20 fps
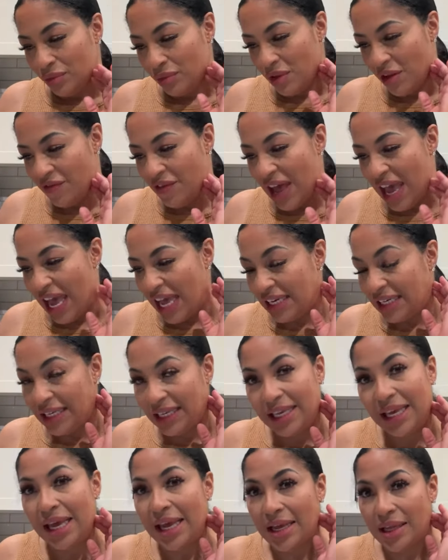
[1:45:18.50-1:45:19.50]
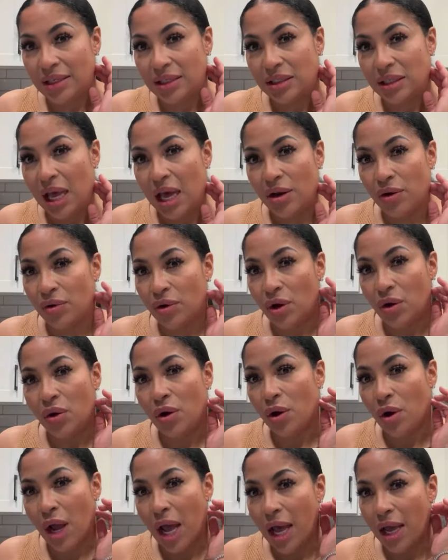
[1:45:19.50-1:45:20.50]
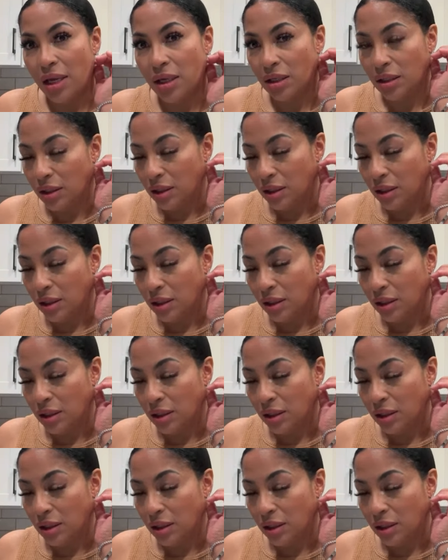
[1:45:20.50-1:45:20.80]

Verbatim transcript: If I had to guess, I don't know her height.